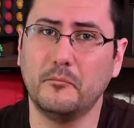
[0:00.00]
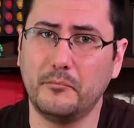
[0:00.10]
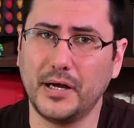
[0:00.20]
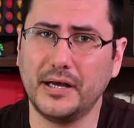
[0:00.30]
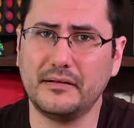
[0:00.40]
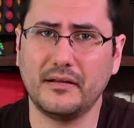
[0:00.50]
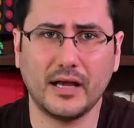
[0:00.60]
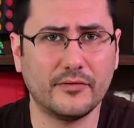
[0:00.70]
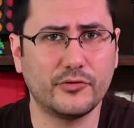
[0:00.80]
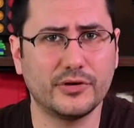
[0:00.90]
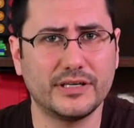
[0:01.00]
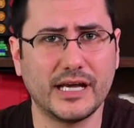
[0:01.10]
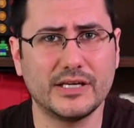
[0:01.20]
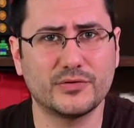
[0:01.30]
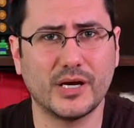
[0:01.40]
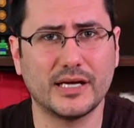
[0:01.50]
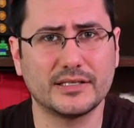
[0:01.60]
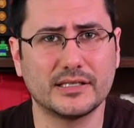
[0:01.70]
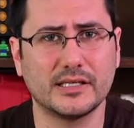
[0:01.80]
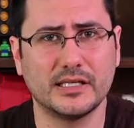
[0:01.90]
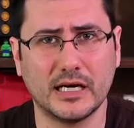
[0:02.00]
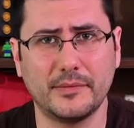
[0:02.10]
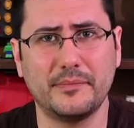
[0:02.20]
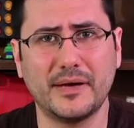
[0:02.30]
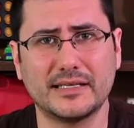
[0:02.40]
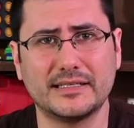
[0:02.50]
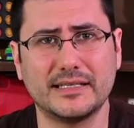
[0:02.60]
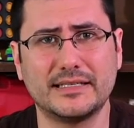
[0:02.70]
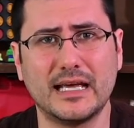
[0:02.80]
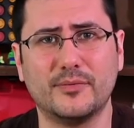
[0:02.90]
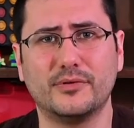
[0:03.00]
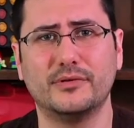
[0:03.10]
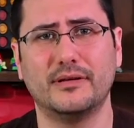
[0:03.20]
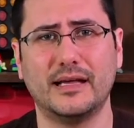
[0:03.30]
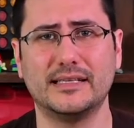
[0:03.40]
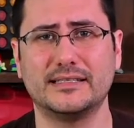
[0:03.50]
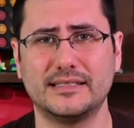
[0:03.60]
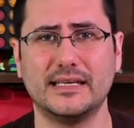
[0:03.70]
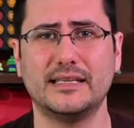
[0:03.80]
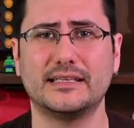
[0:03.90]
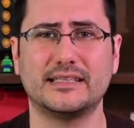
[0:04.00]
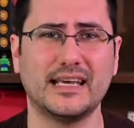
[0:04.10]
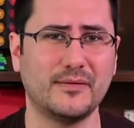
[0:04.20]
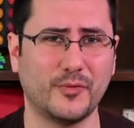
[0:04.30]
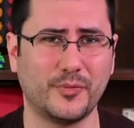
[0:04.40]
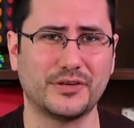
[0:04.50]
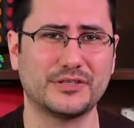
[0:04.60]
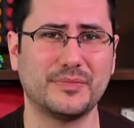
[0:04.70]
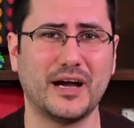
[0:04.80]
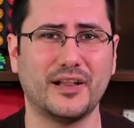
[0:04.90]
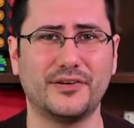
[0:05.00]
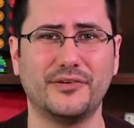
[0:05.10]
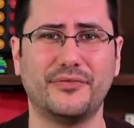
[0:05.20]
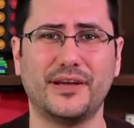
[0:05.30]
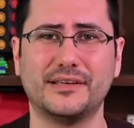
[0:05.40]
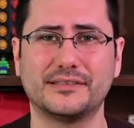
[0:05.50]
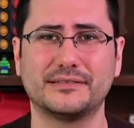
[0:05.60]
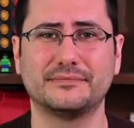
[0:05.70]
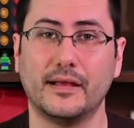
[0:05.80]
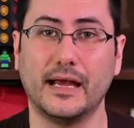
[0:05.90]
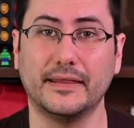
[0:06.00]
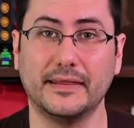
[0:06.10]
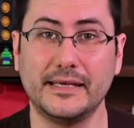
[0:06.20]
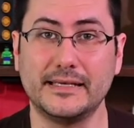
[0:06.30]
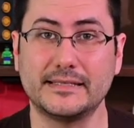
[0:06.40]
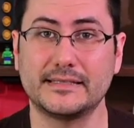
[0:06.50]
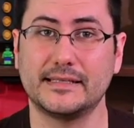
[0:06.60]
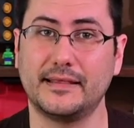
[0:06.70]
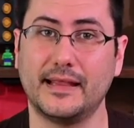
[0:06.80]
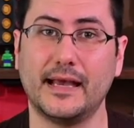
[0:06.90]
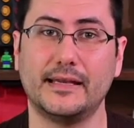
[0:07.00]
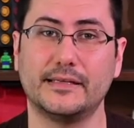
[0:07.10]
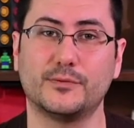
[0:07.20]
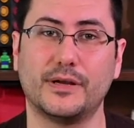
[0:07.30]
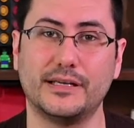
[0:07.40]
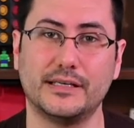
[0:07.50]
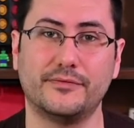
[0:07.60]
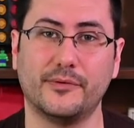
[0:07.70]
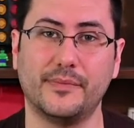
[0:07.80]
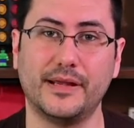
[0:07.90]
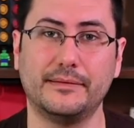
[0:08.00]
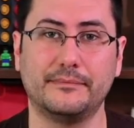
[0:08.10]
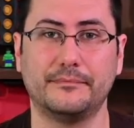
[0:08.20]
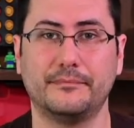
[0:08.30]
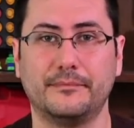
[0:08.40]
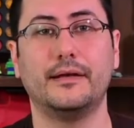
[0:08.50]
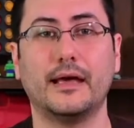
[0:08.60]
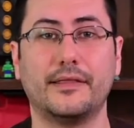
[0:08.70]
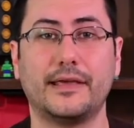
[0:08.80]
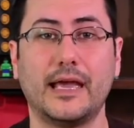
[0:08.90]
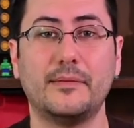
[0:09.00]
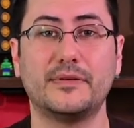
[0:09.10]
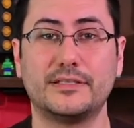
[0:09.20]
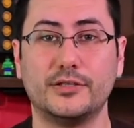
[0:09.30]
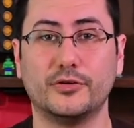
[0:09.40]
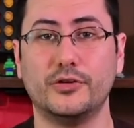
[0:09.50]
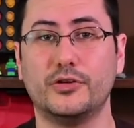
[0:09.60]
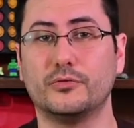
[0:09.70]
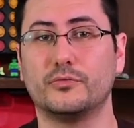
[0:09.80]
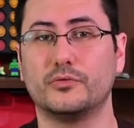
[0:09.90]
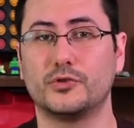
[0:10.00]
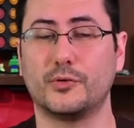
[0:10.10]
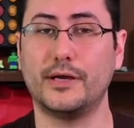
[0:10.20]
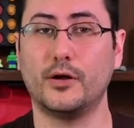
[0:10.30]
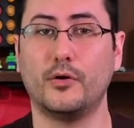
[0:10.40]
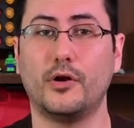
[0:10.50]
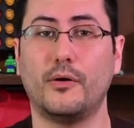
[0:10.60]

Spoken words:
but after a day's rest, coming back to the table and seeing this game will put a smile on your face. At least, that is what it did for me. Now the game is still new, so I don't know